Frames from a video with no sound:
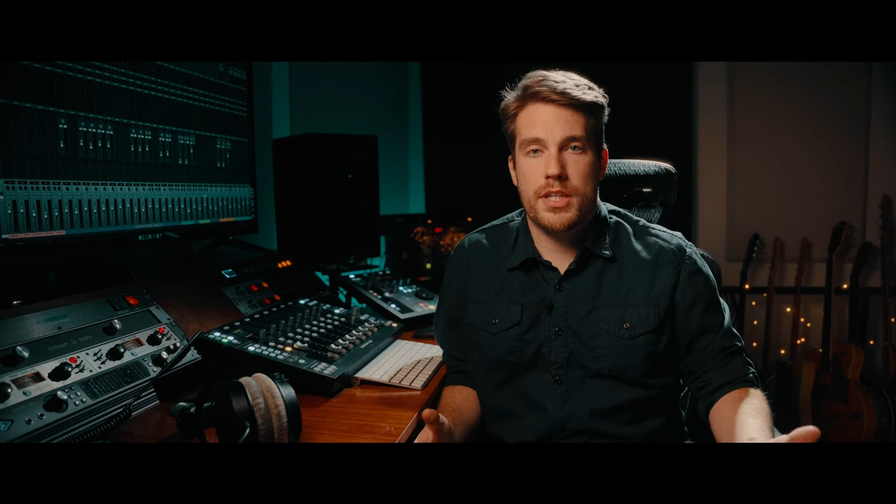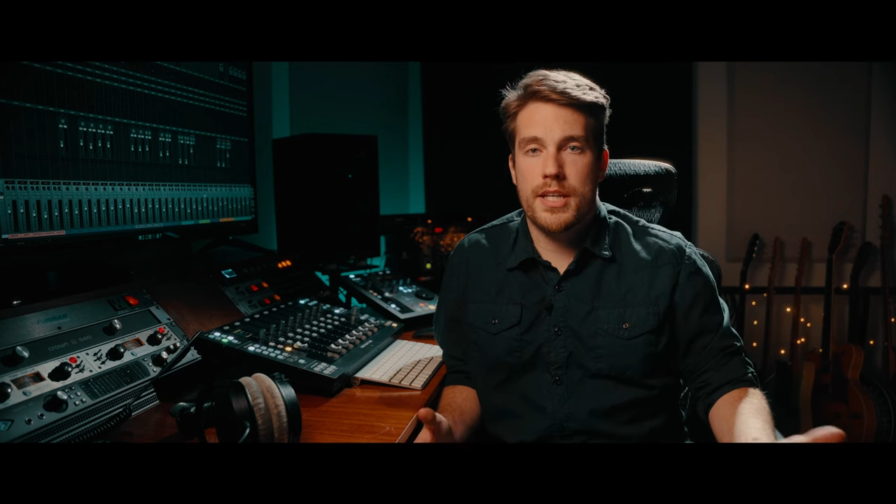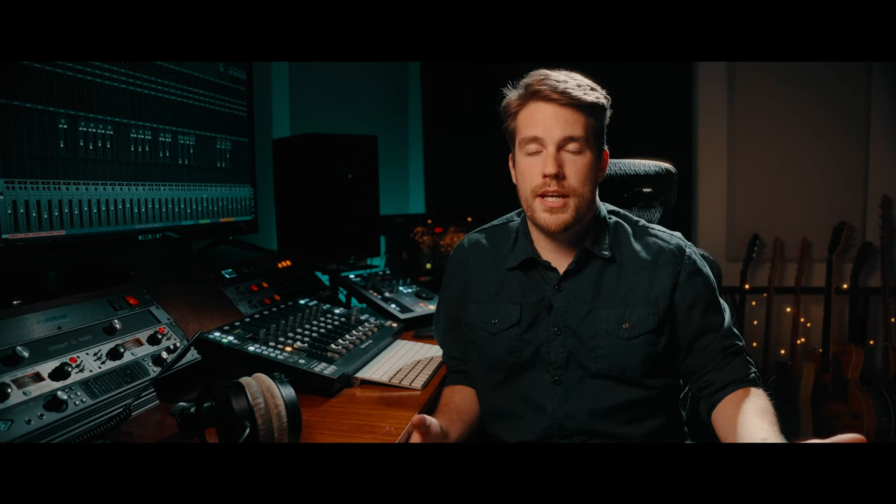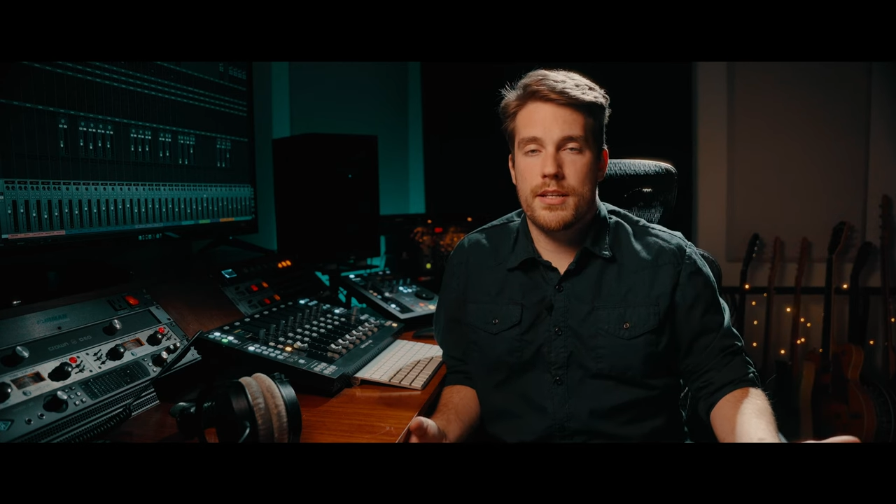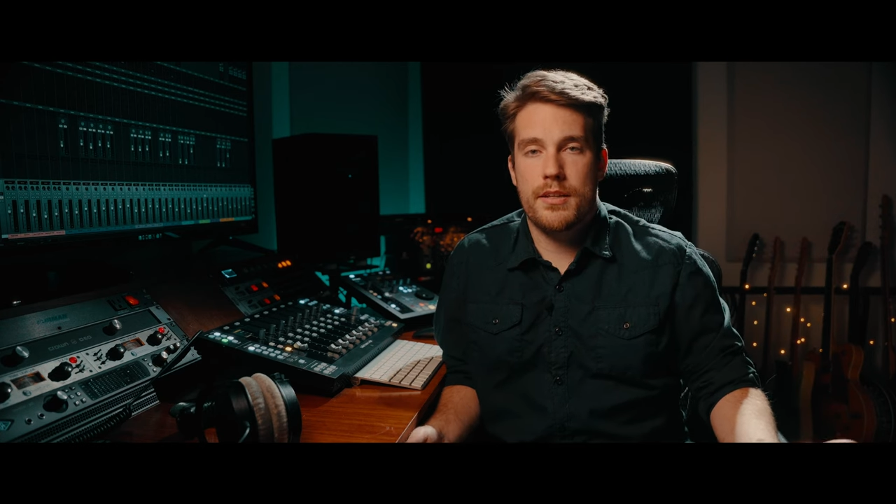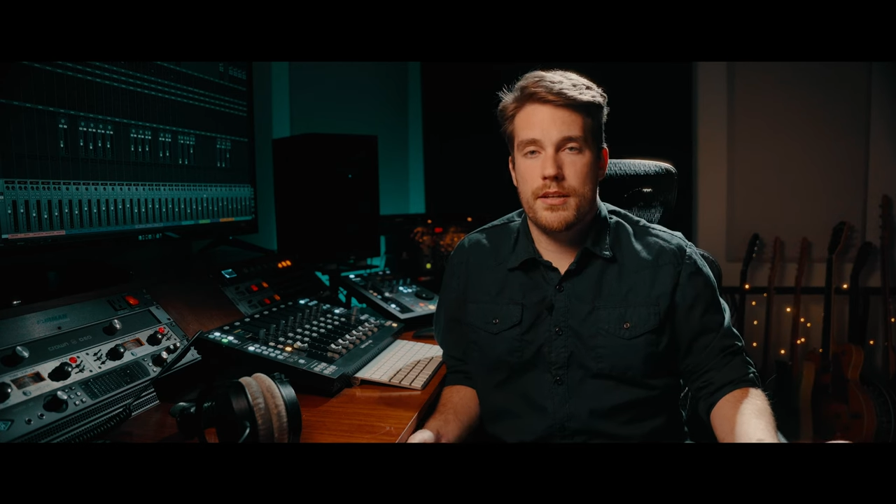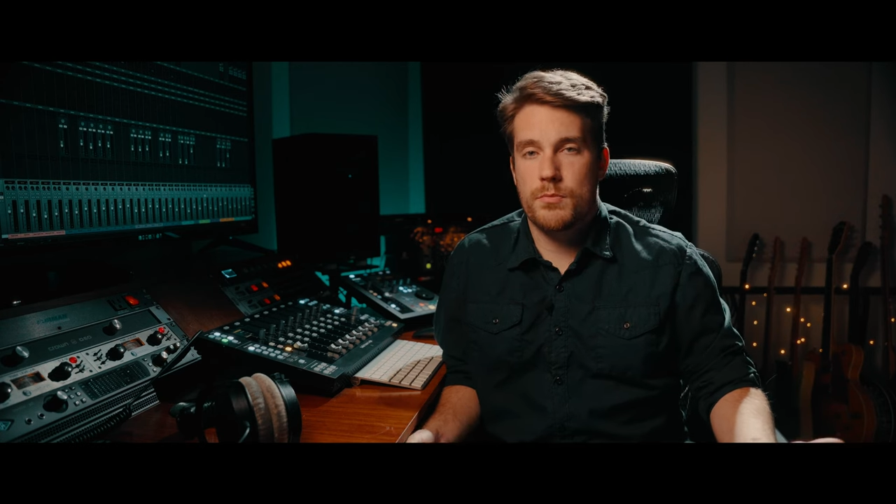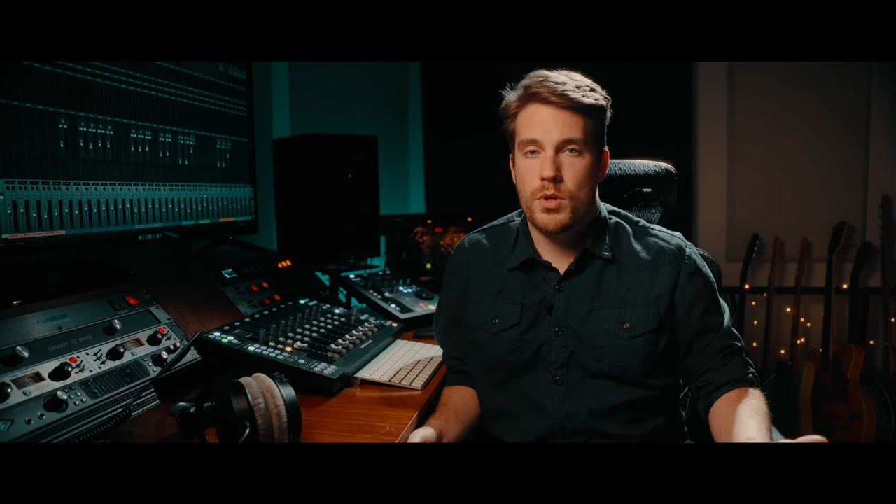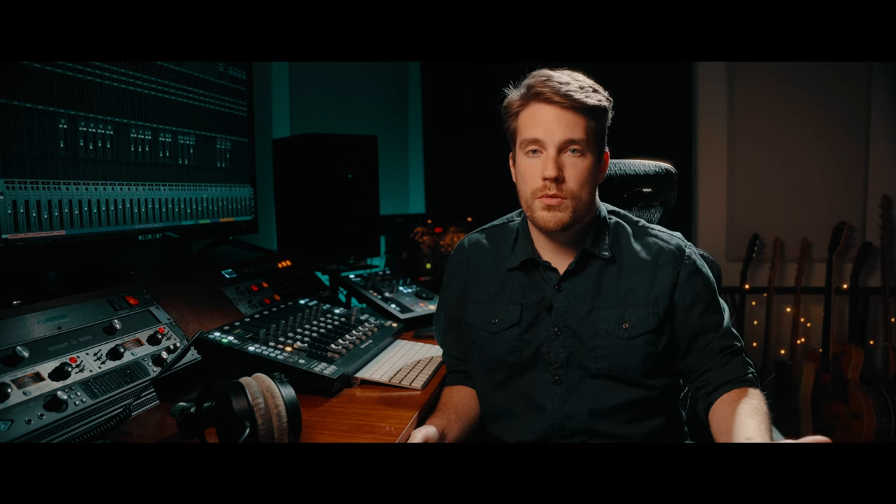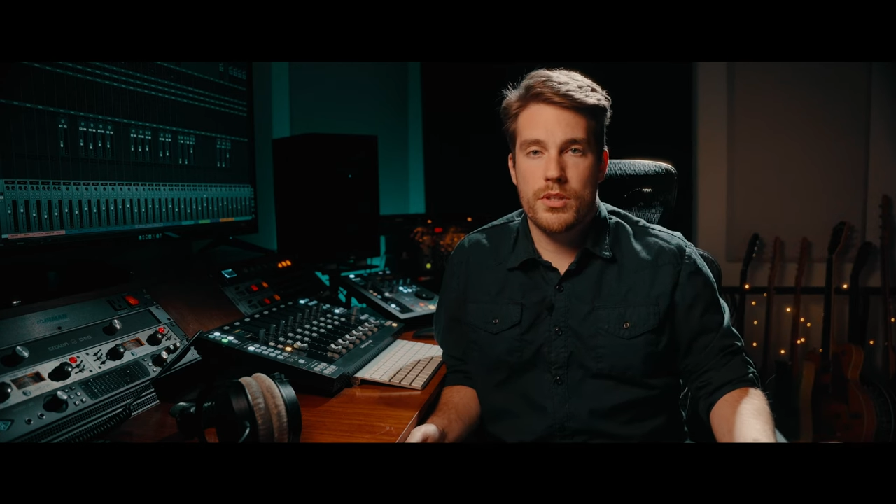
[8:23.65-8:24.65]
Again, they
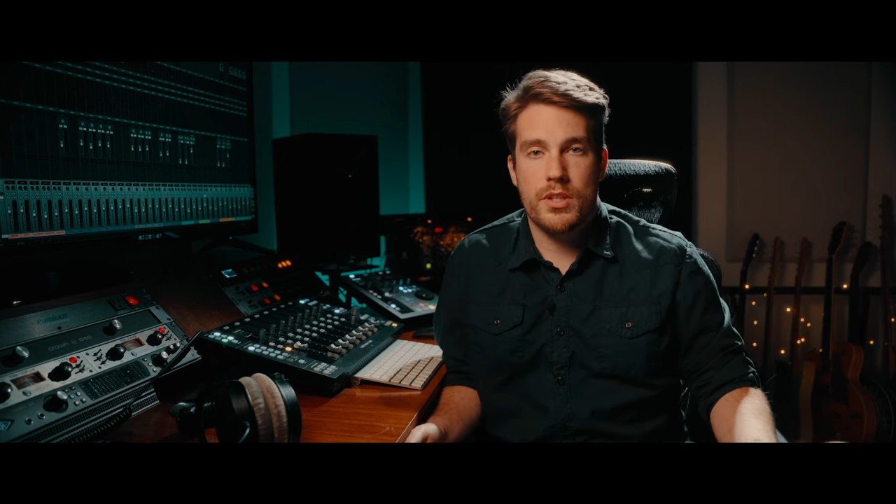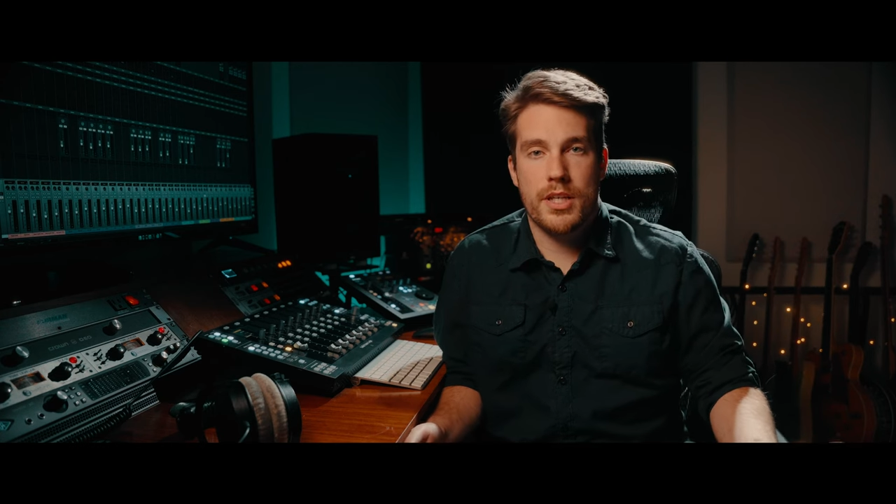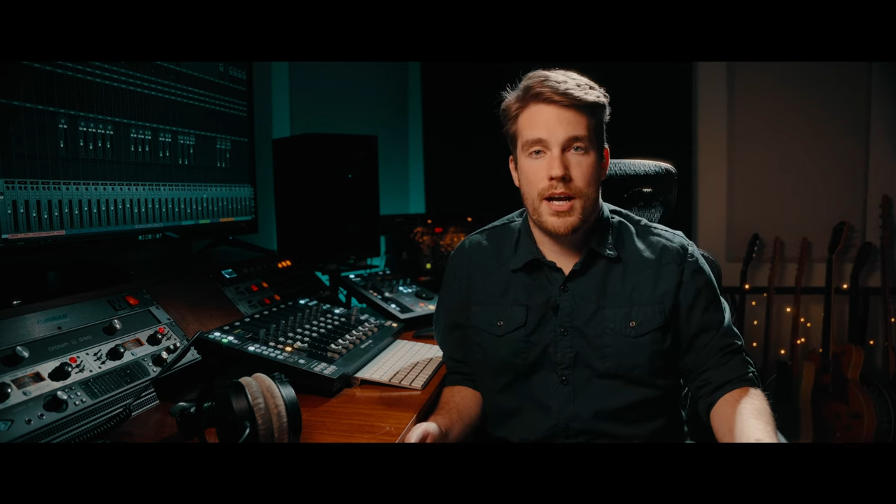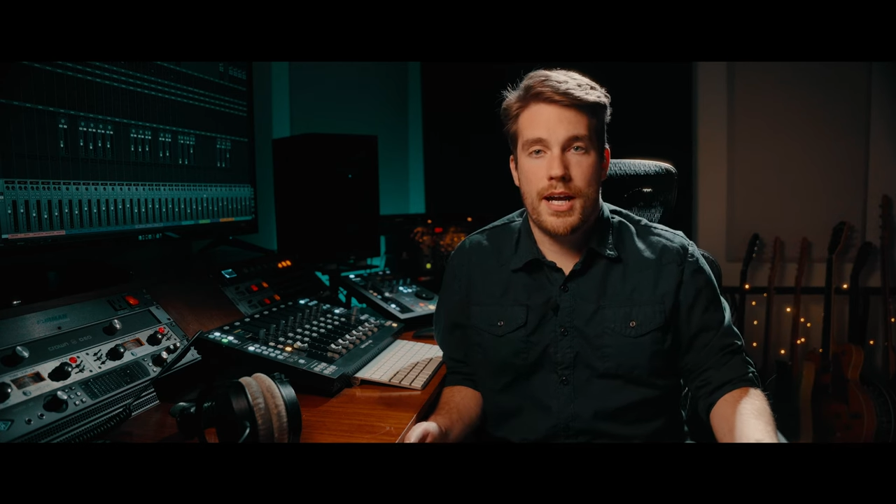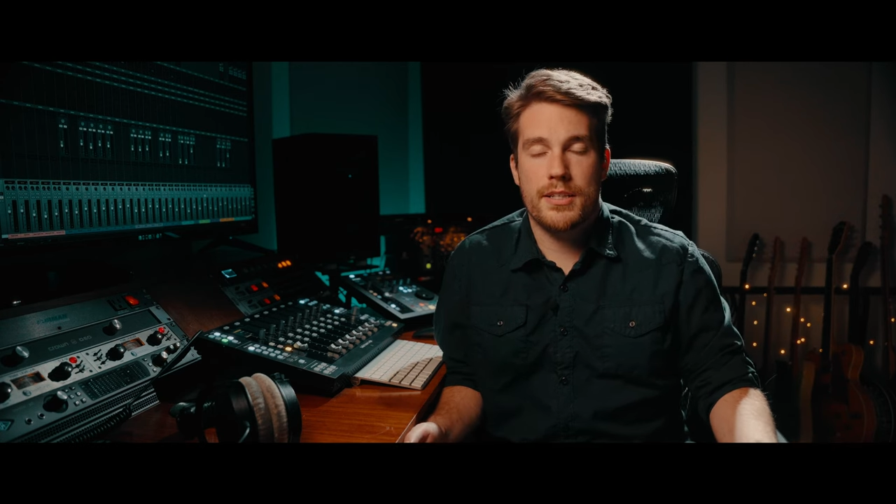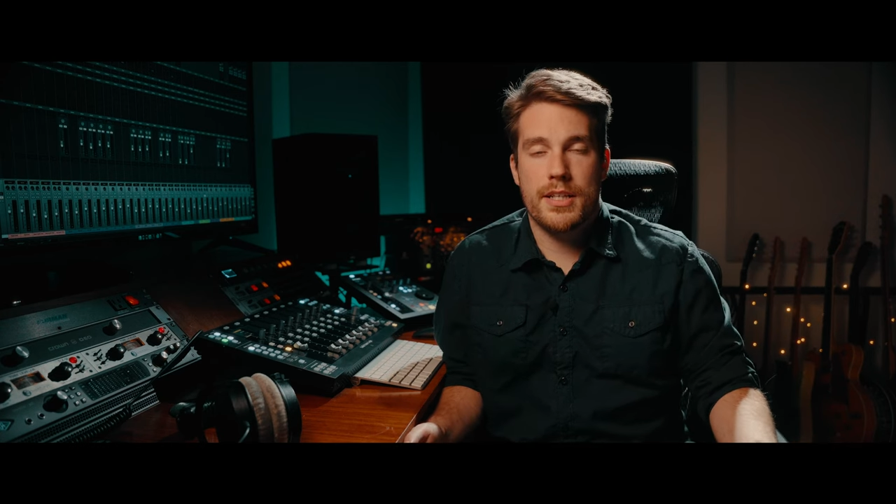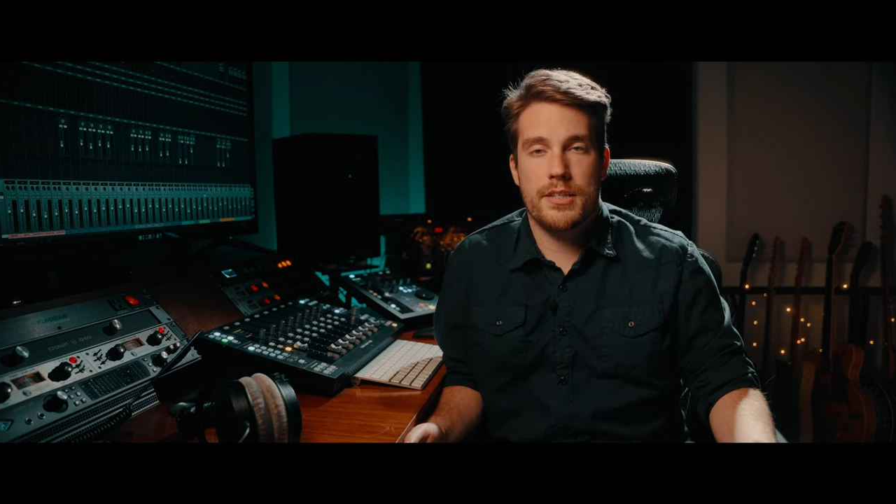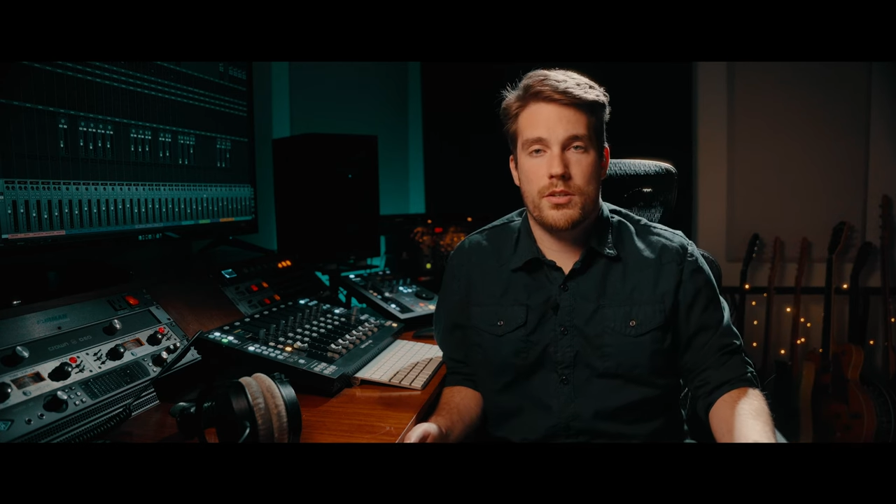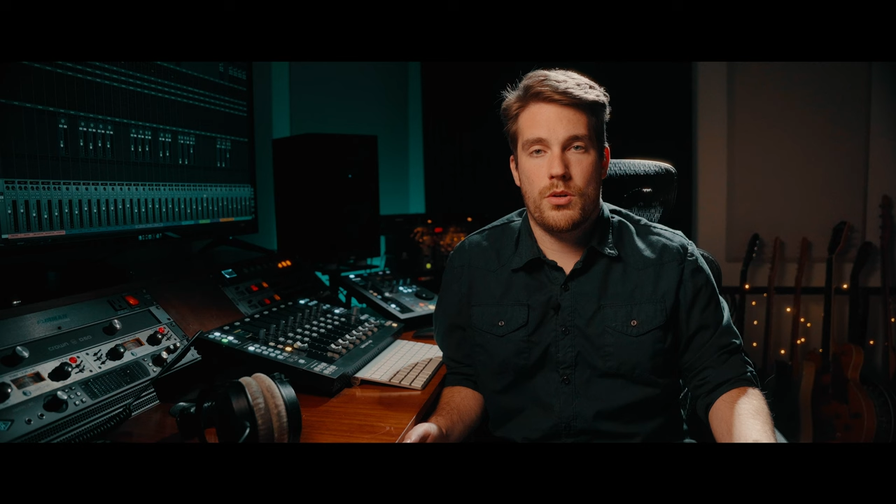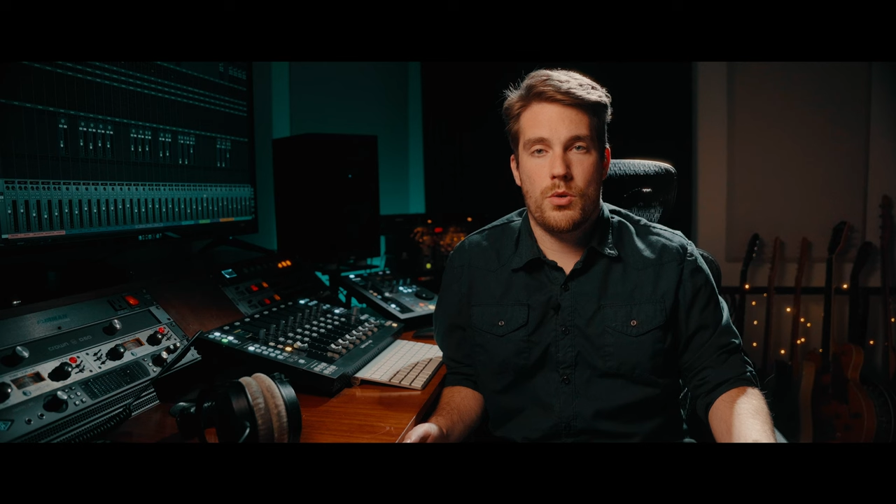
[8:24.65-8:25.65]
weren't really
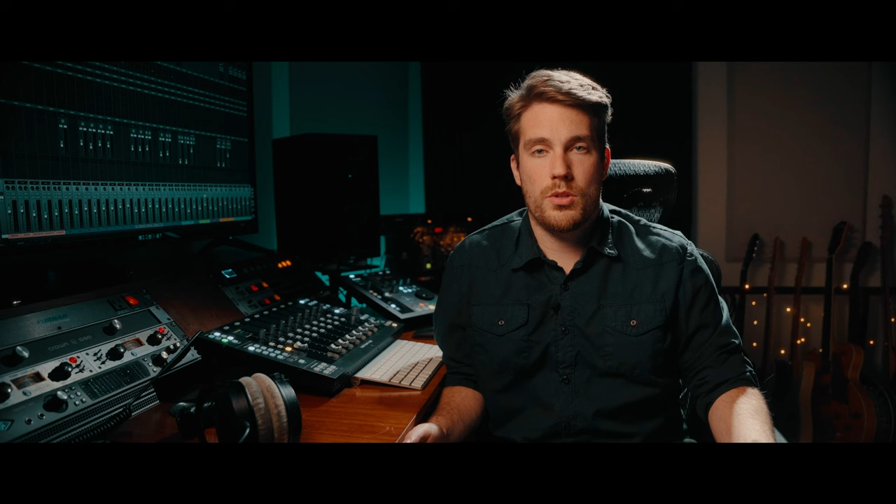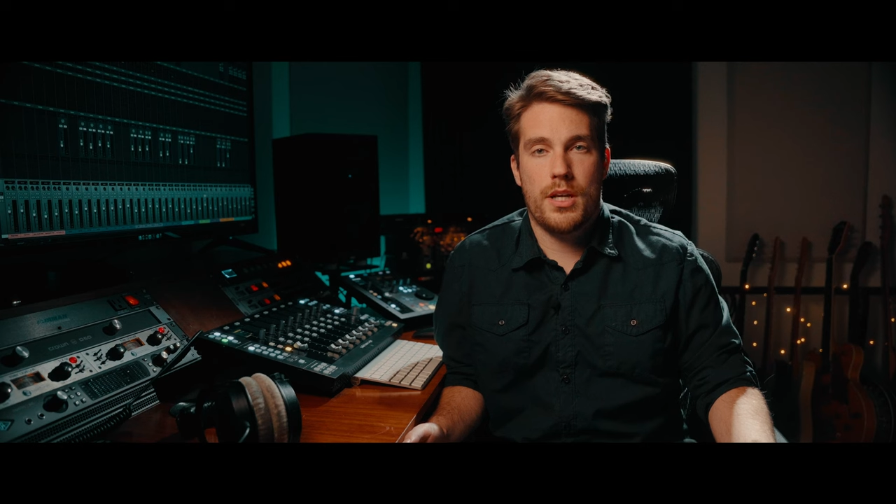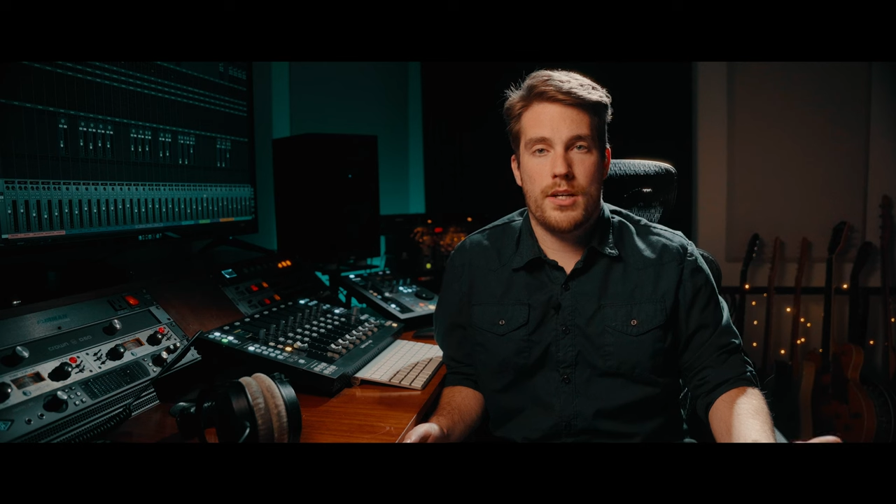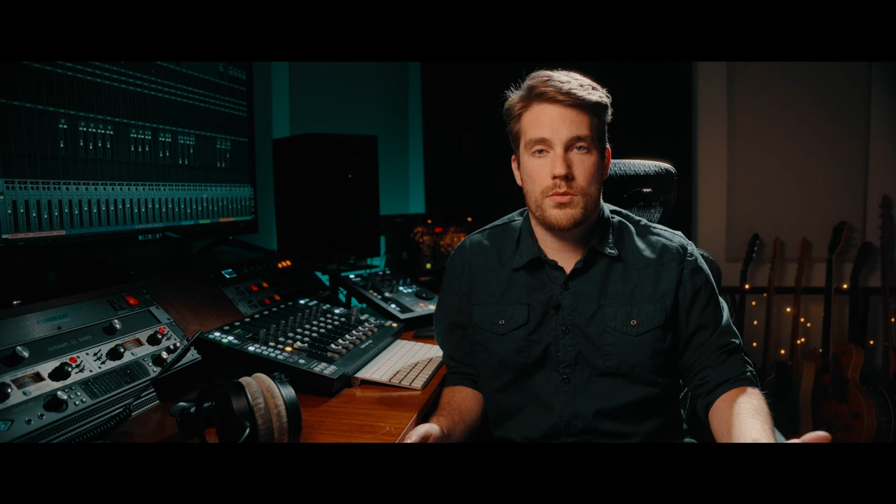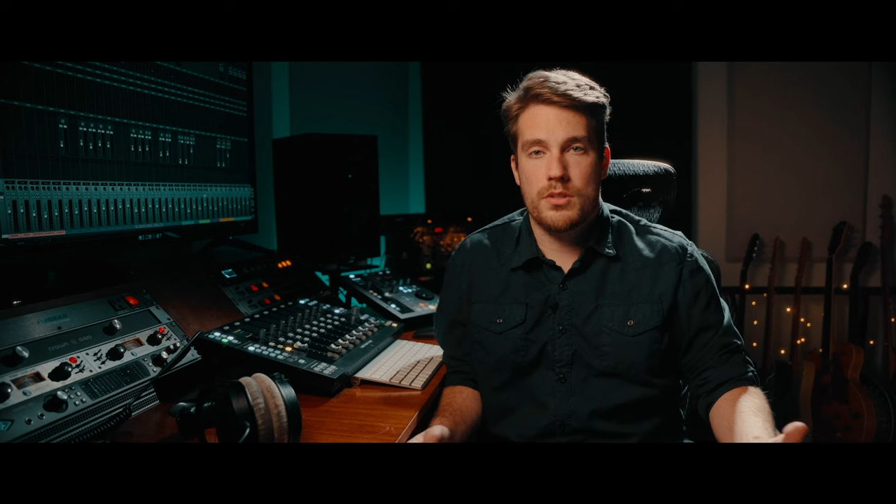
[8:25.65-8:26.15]
highlighted a whole lot,